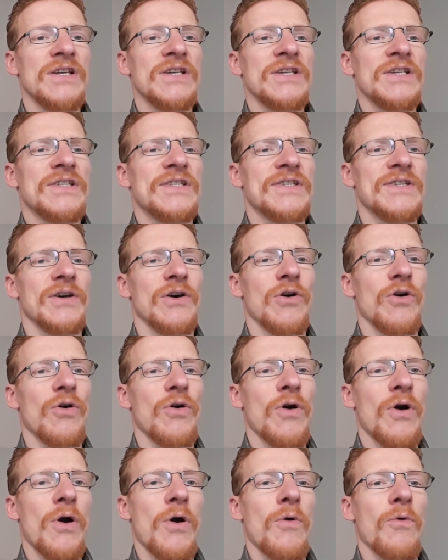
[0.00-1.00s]

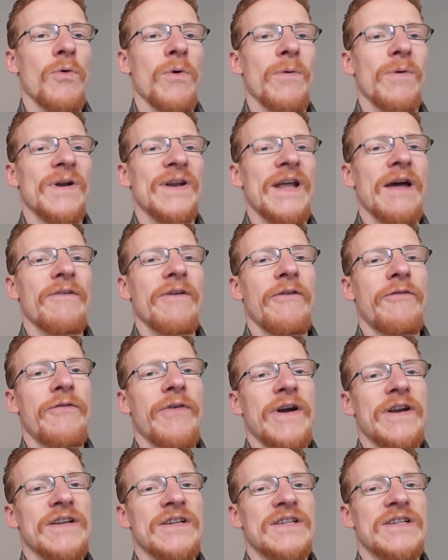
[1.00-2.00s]
So we will never
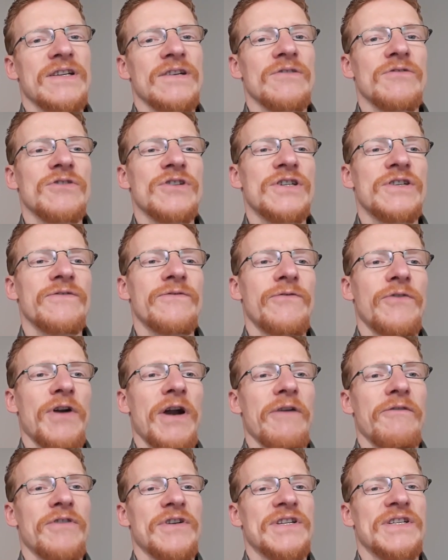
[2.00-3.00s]
find a solution for
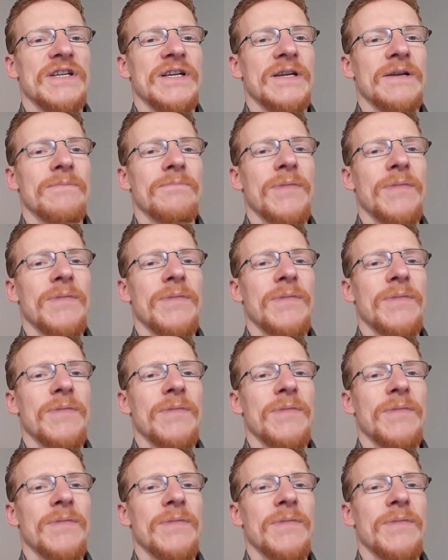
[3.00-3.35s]
everything,